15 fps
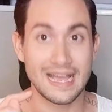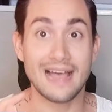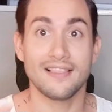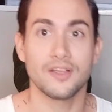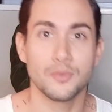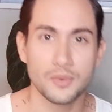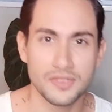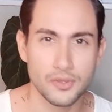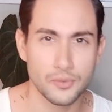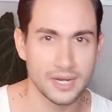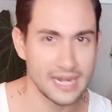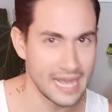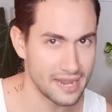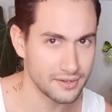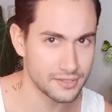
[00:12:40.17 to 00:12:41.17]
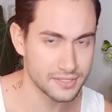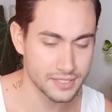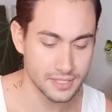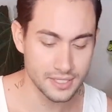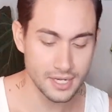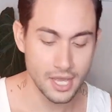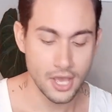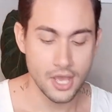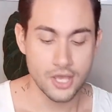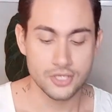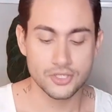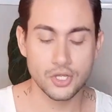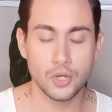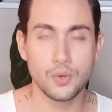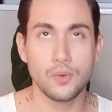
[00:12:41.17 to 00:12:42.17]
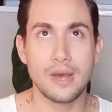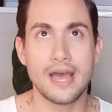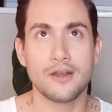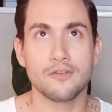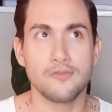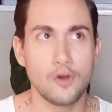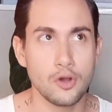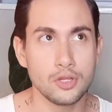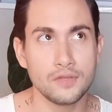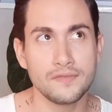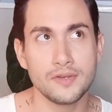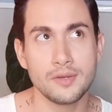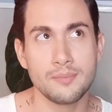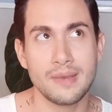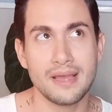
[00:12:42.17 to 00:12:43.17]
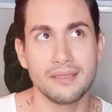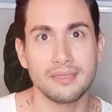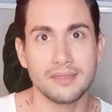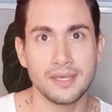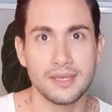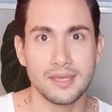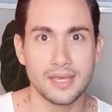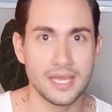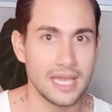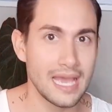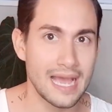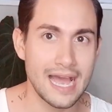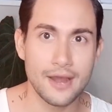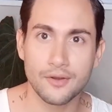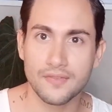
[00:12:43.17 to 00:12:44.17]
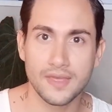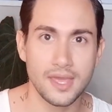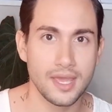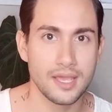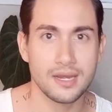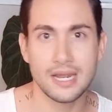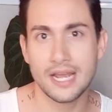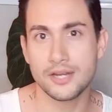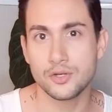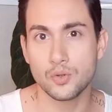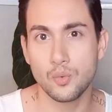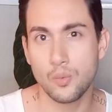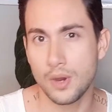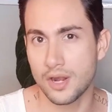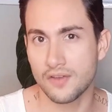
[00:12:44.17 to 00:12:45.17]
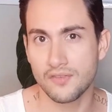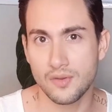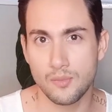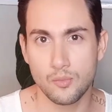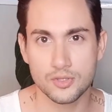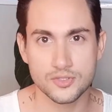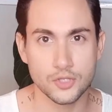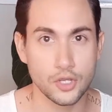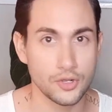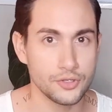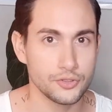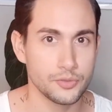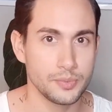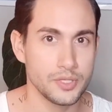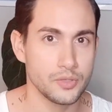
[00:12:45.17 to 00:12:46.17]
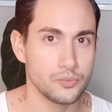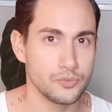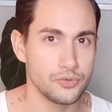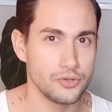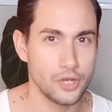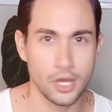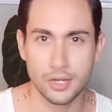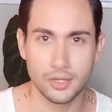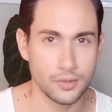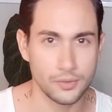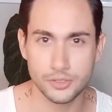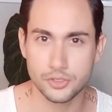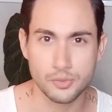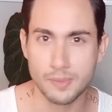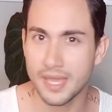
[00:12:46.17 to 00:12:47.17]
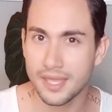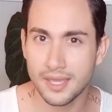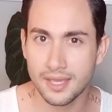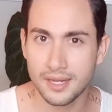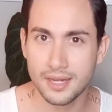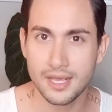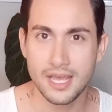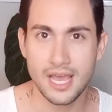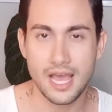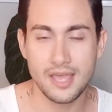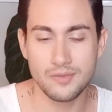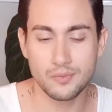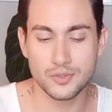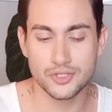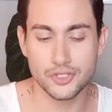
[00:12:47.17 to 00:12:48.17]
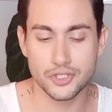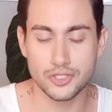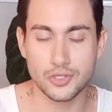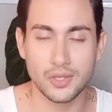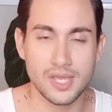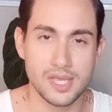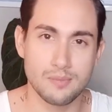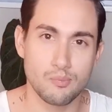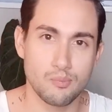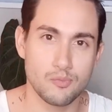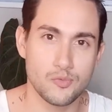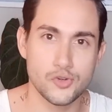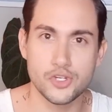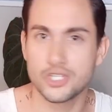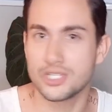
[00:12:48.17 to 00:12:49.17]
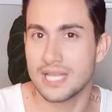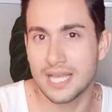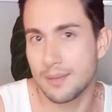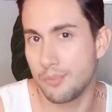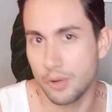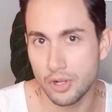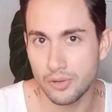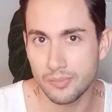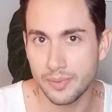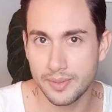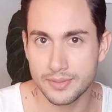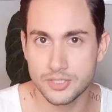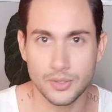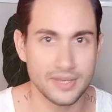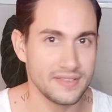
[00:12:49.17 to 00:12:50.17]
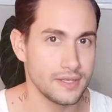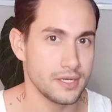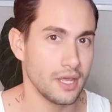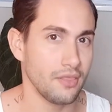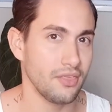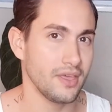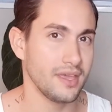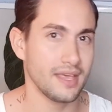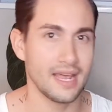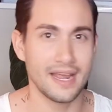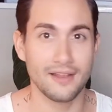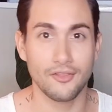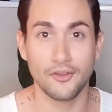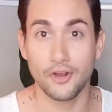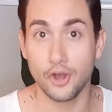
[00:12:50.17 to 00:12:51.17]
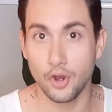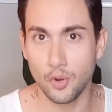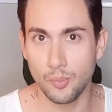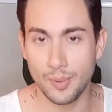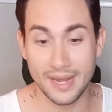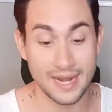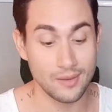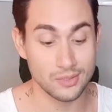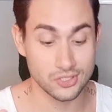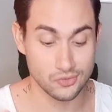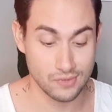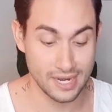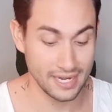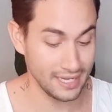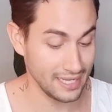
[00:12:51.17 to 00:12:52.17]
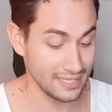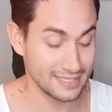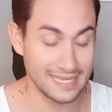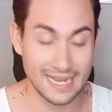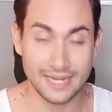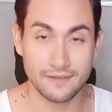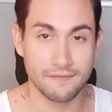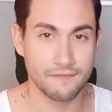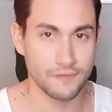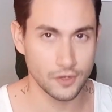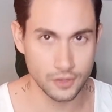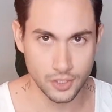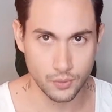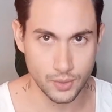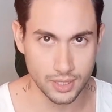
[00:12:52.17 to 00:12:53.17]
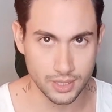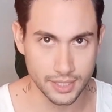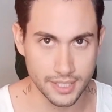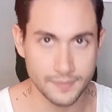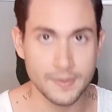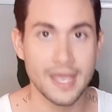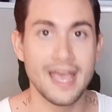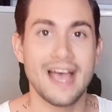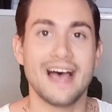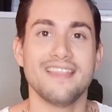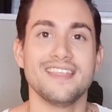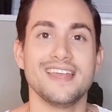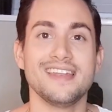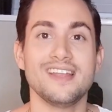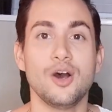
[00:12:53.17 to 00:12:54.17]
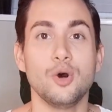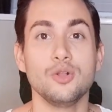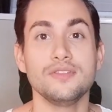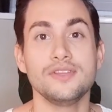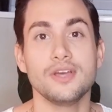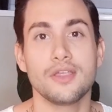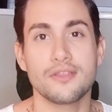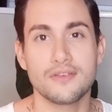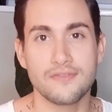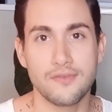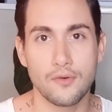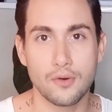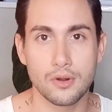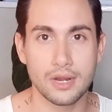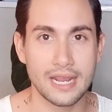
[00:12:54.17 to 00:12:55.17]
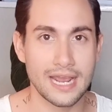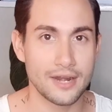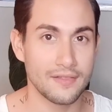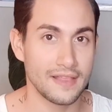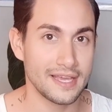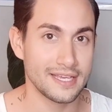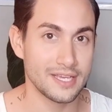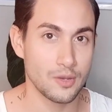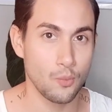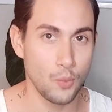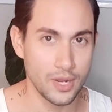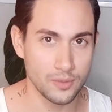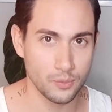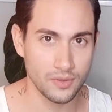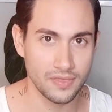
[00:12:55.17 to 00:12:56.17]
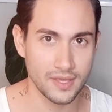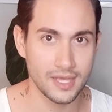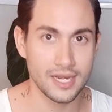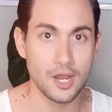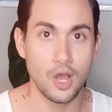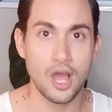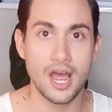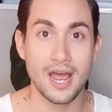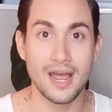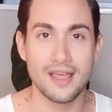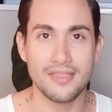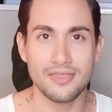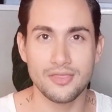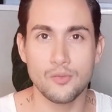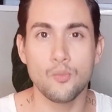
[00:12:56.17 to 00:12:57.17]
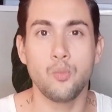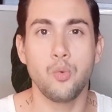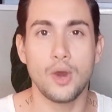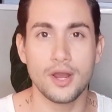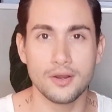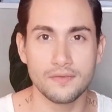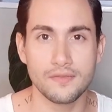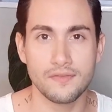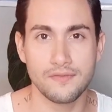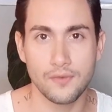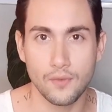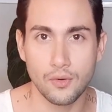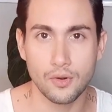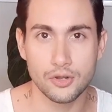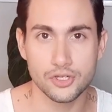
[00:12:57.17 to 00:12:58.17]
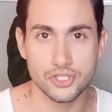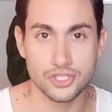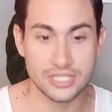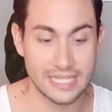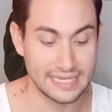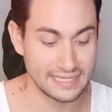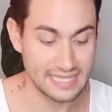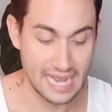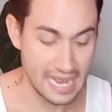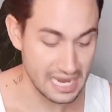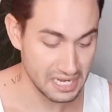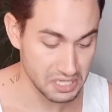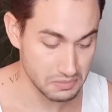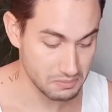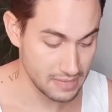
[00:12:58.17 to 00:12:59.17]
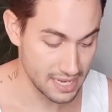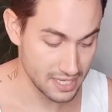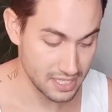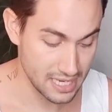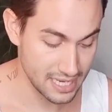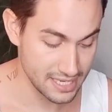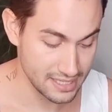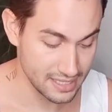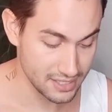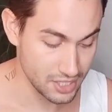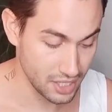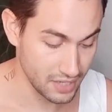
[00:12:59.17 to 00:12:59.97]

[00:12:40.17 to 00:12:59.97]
along with the red Anderson. So out of all of them, I think out of the gate, I knew one of them was going to be not going to make it. It was just looking just like a bulb. So I did not think it had a lot of hope. And I was right. It died fairly quickly. And then all the other 4 kind of like went with it. One of the 4 just like died. I did not